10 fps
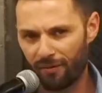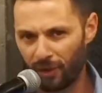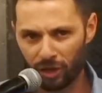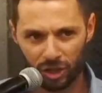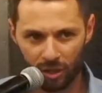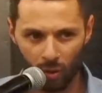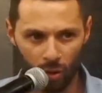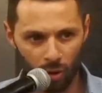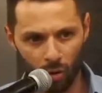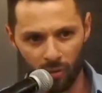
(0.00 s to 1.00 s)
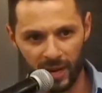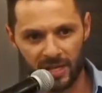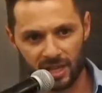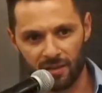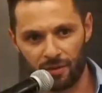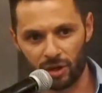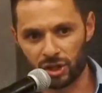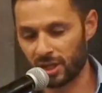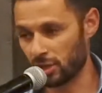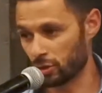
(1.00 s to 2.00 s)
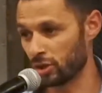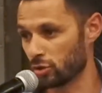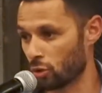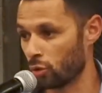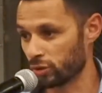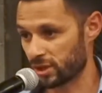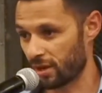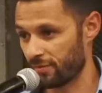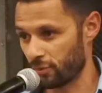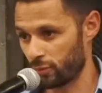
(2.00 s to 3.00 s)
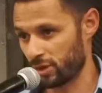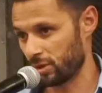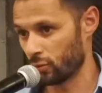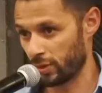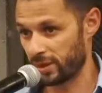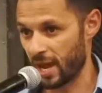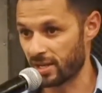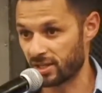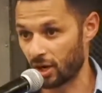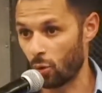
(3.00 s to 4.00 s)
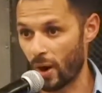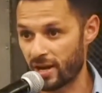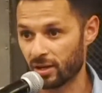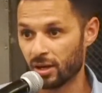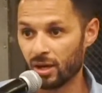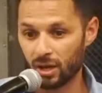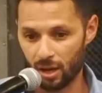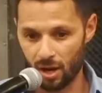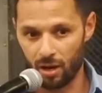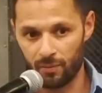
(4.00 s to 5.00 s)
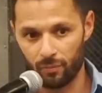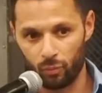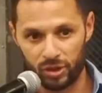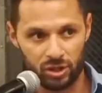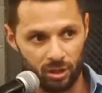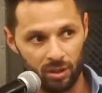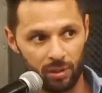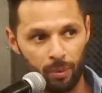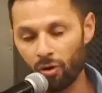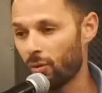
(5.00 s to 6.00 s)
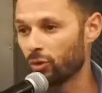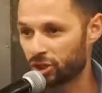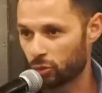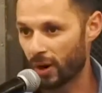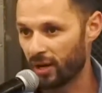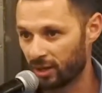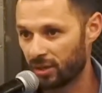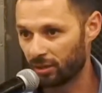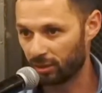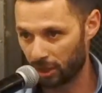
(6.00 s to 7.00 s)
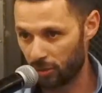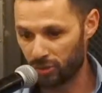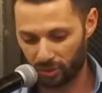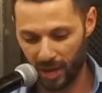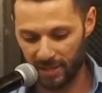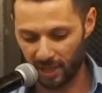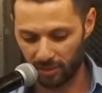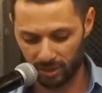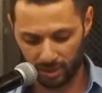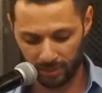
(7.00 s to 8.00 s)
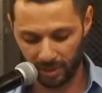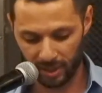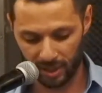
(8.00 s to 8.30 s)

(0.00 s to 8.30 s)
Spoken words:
function or an async function, then you can do cool stuff with async await, which the program will just wait until the user has entered something to